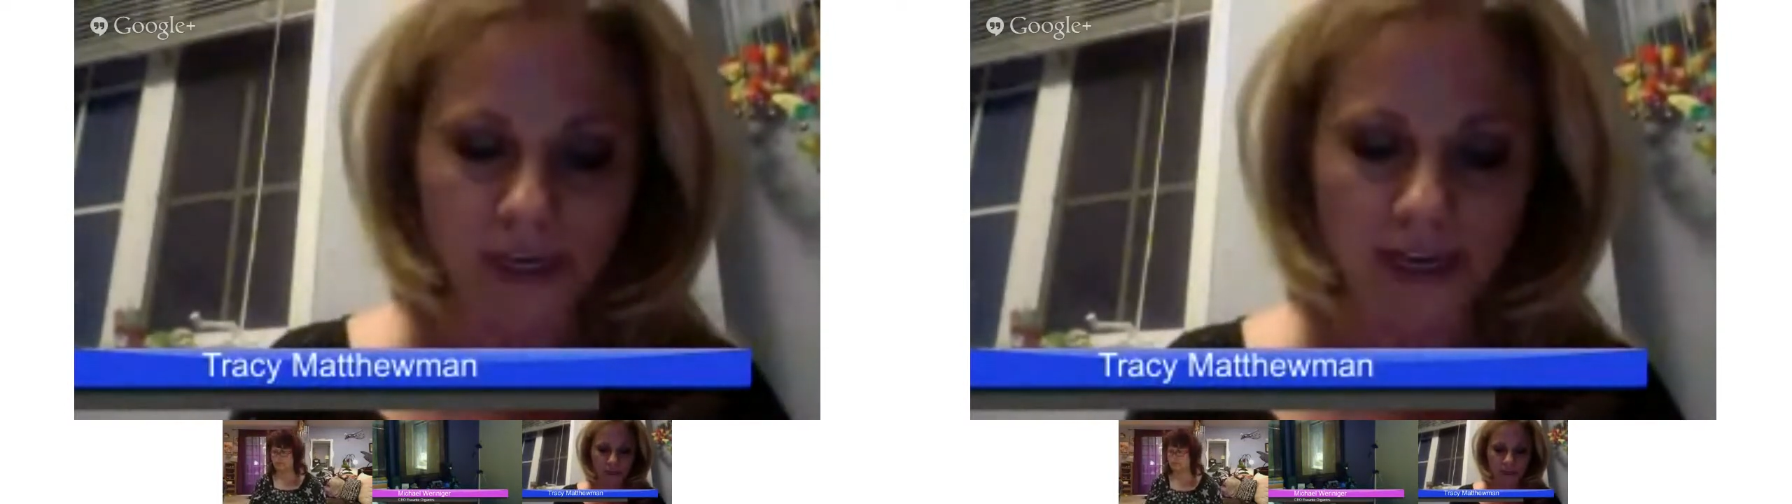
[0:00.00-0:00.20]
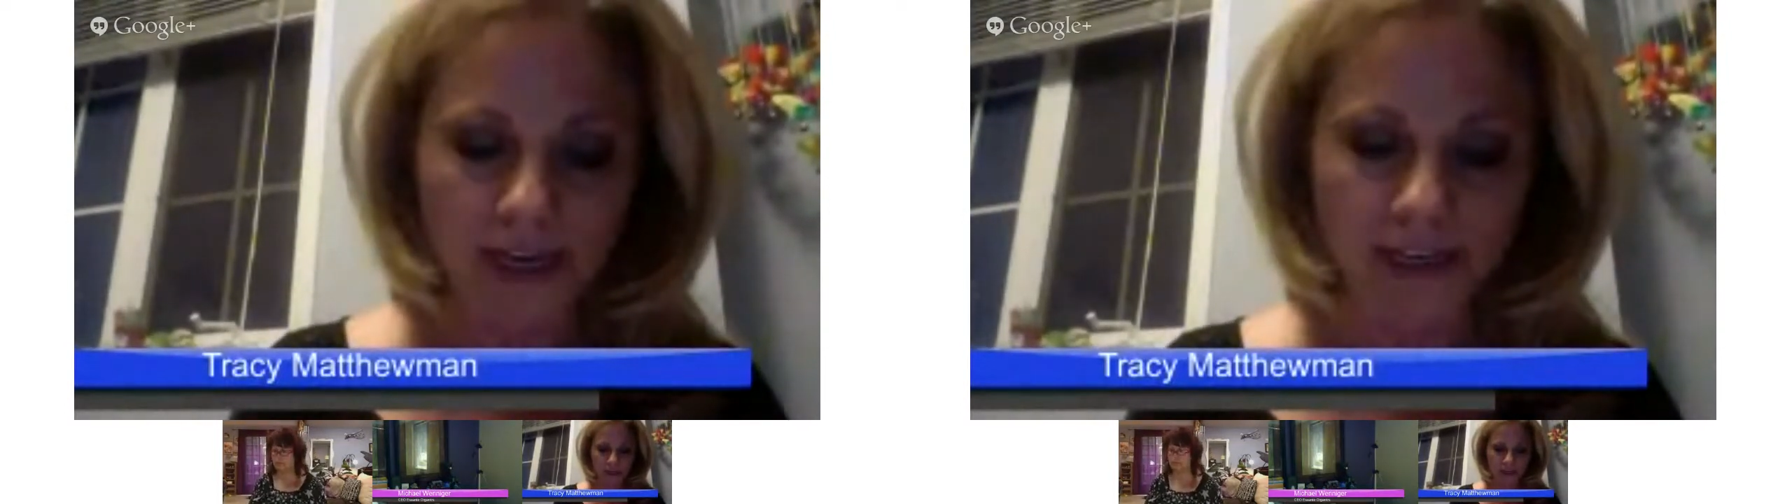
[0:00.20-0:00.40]

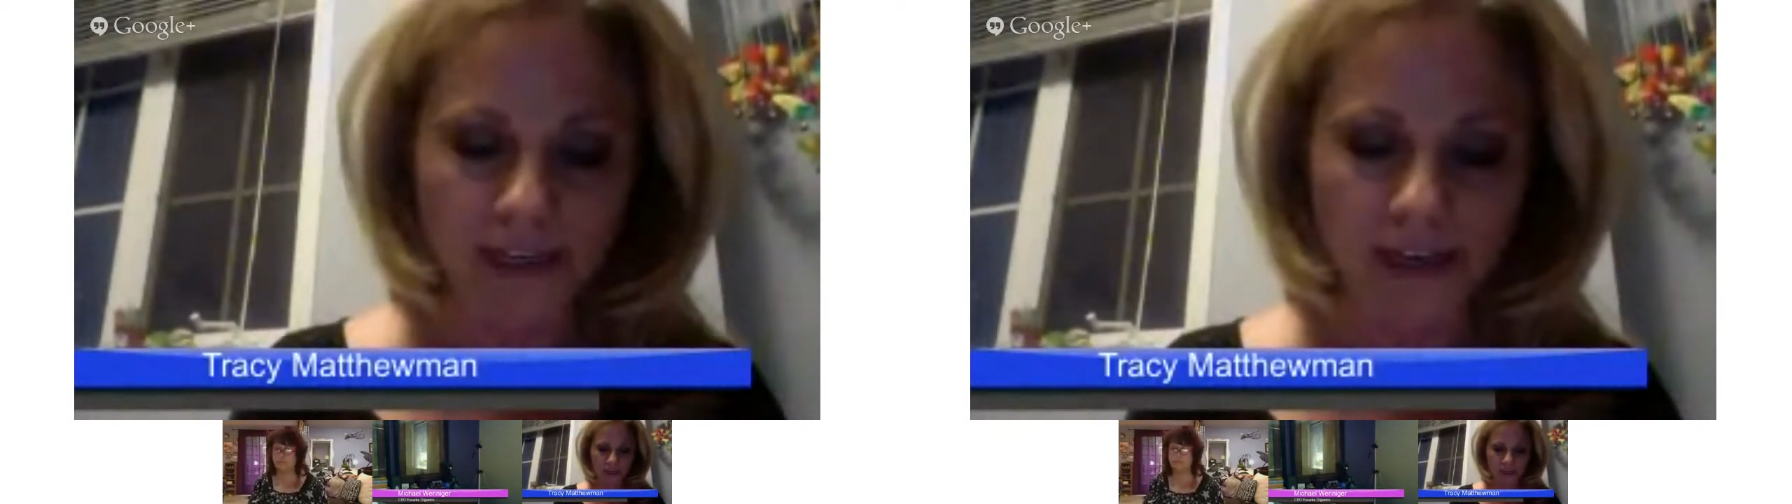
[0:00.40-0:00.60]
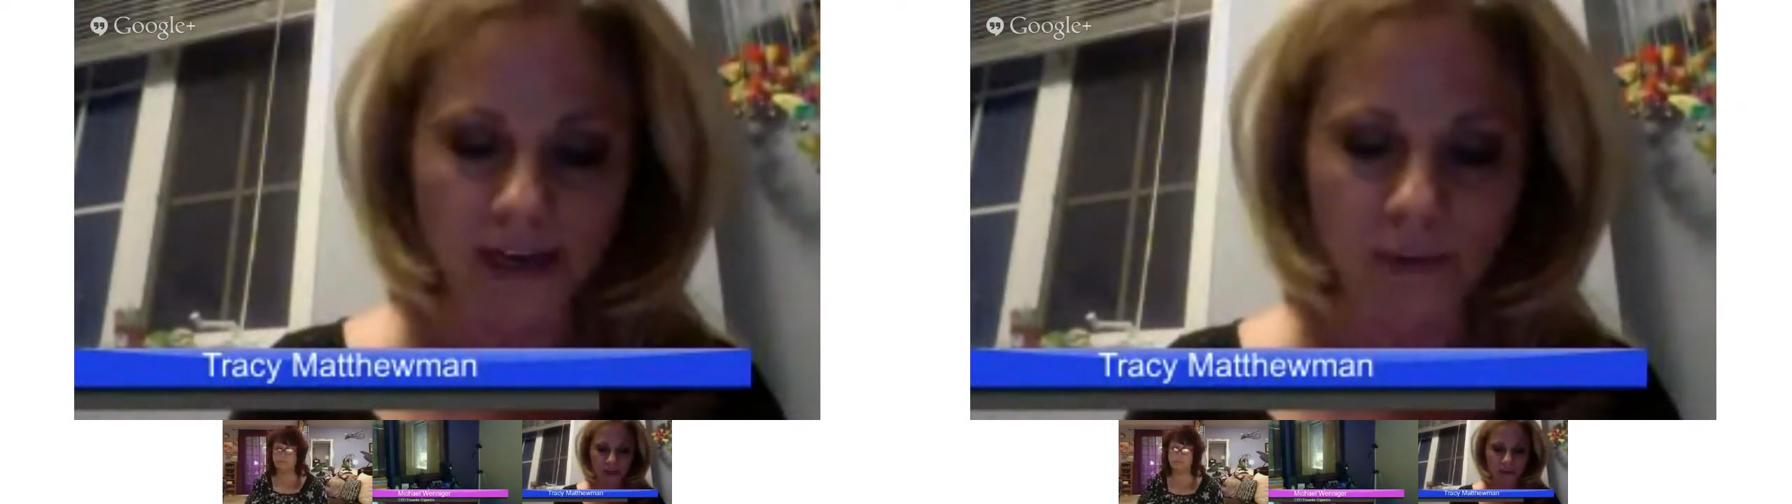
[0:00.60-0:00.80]
And
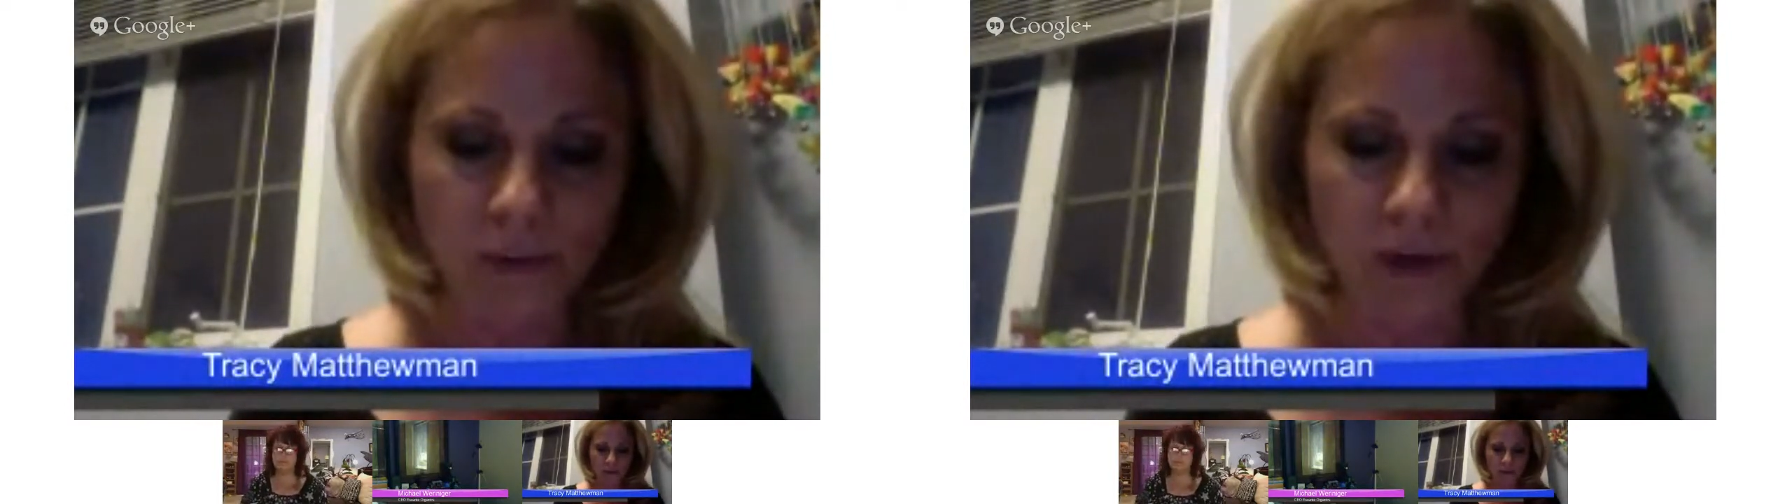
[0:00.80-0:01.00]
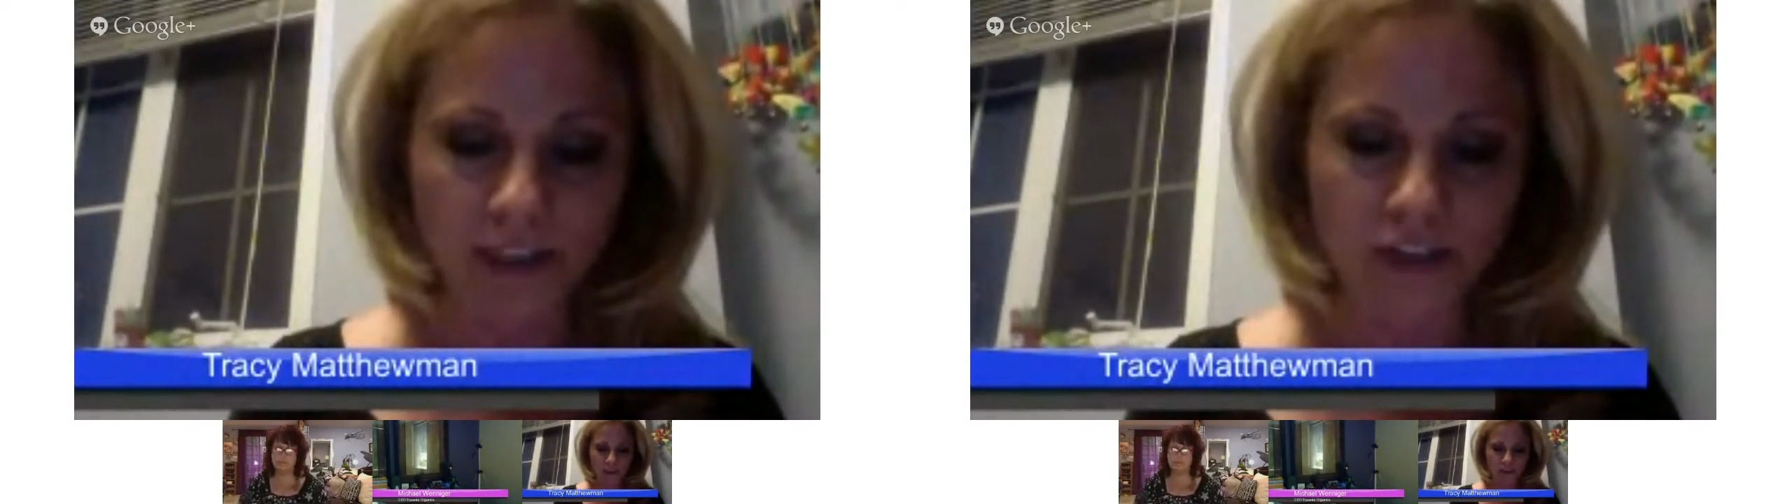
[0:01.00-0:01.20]
I
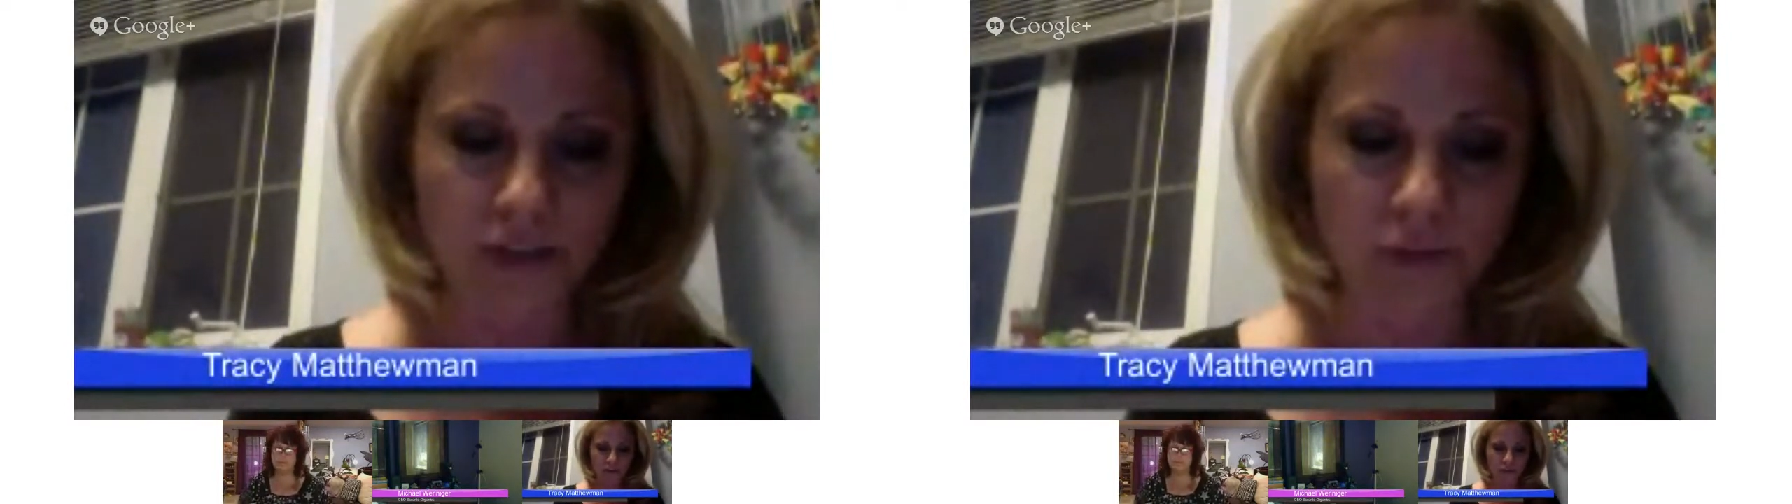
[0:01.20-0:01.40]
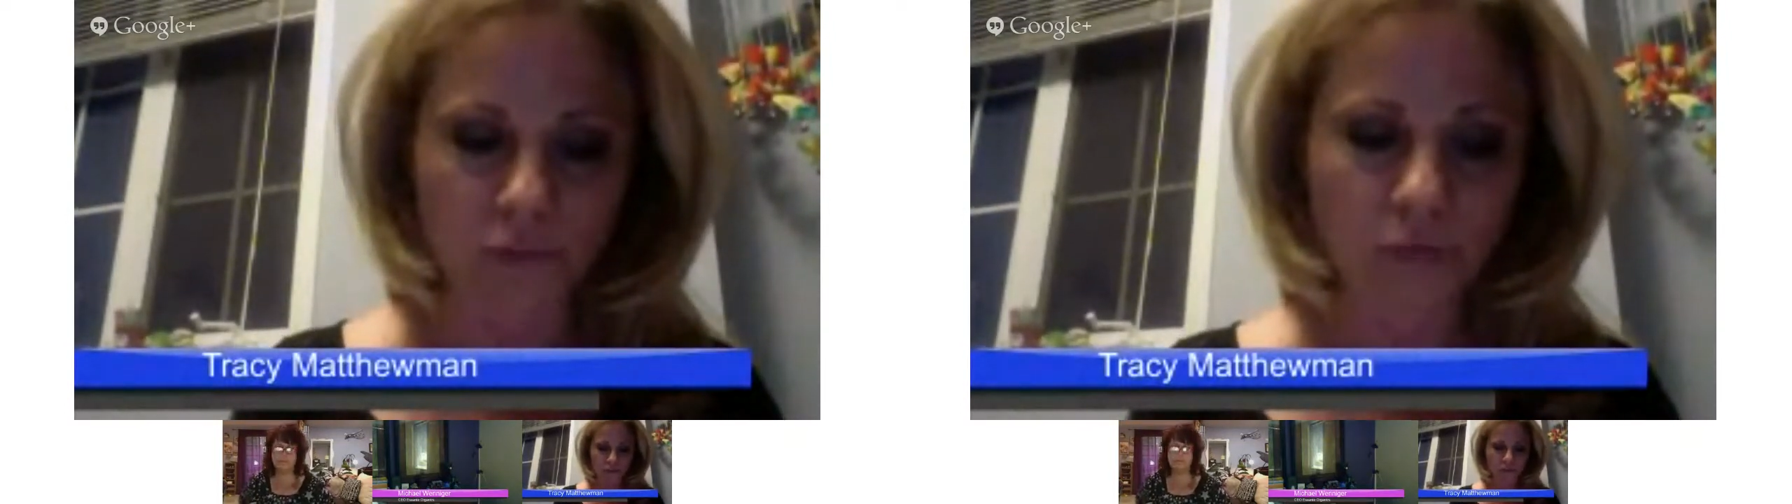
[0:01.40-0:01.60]
want to
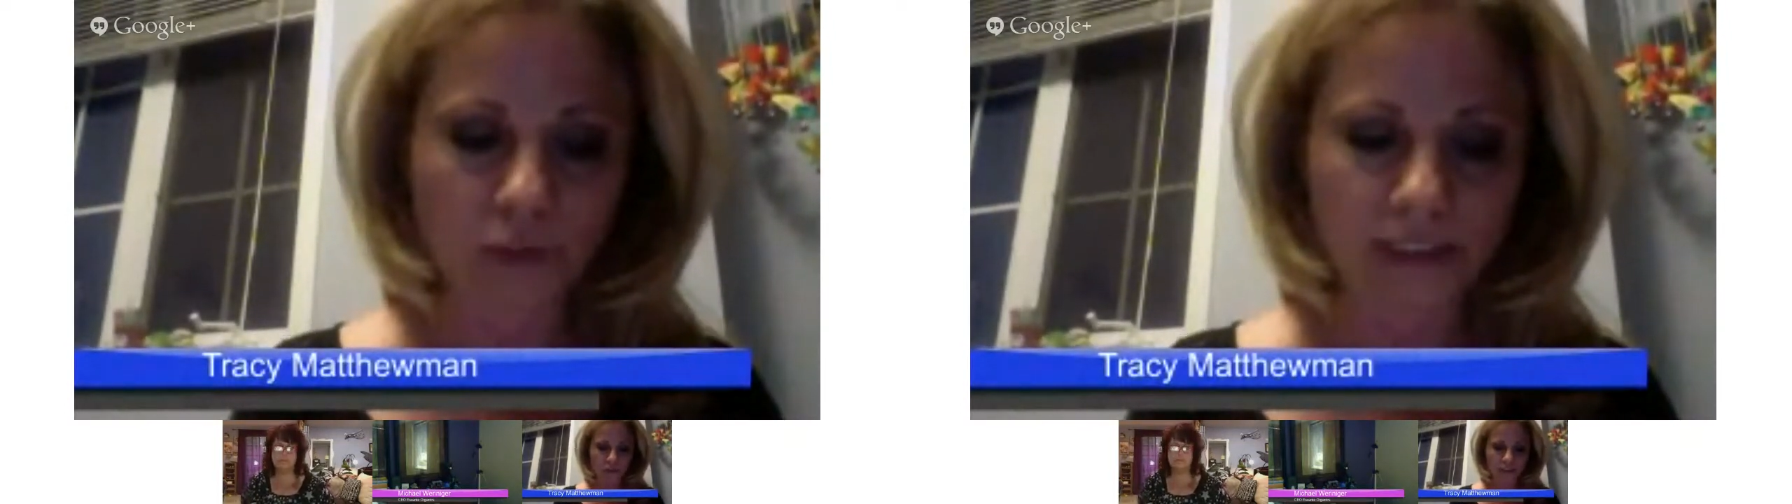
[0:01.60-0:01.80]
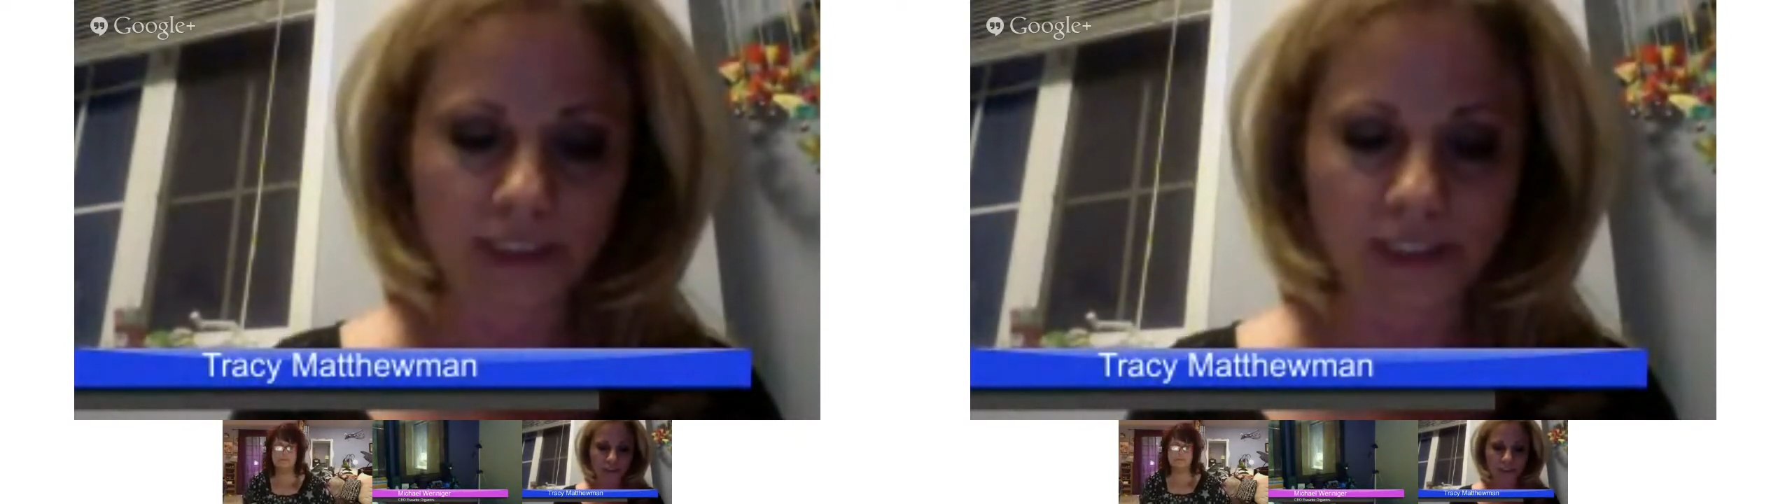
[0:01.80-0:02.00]
just
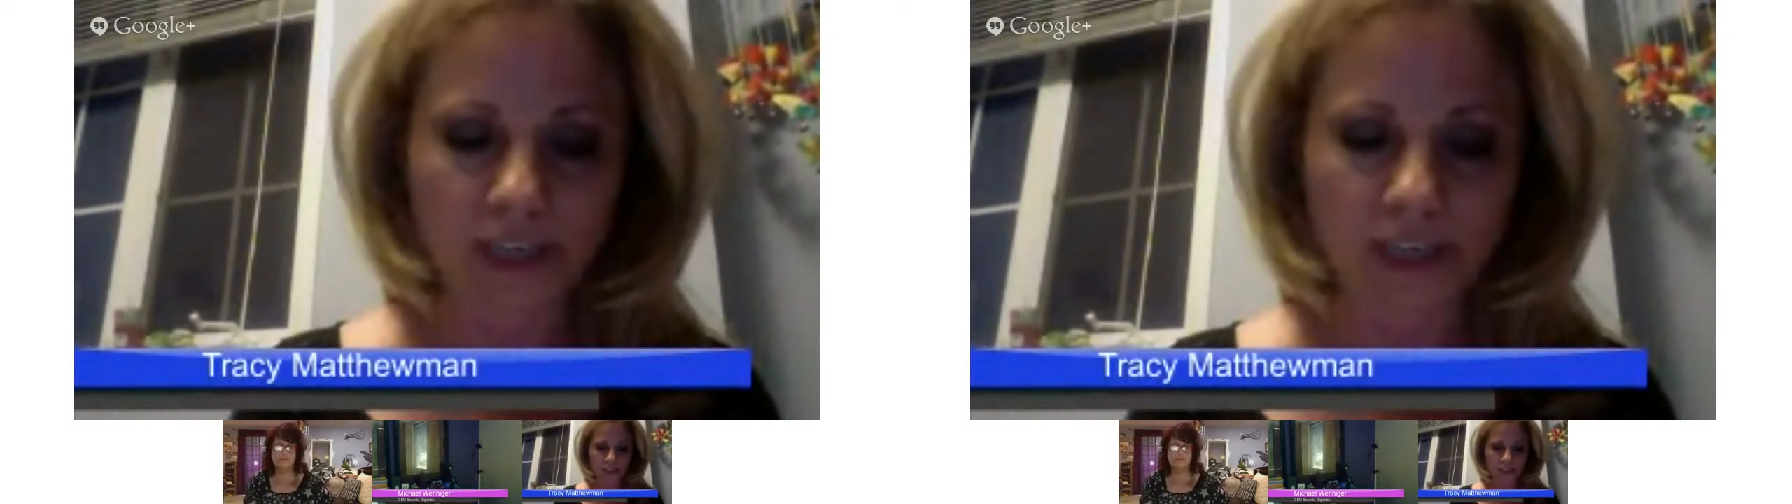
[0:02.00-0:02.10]
really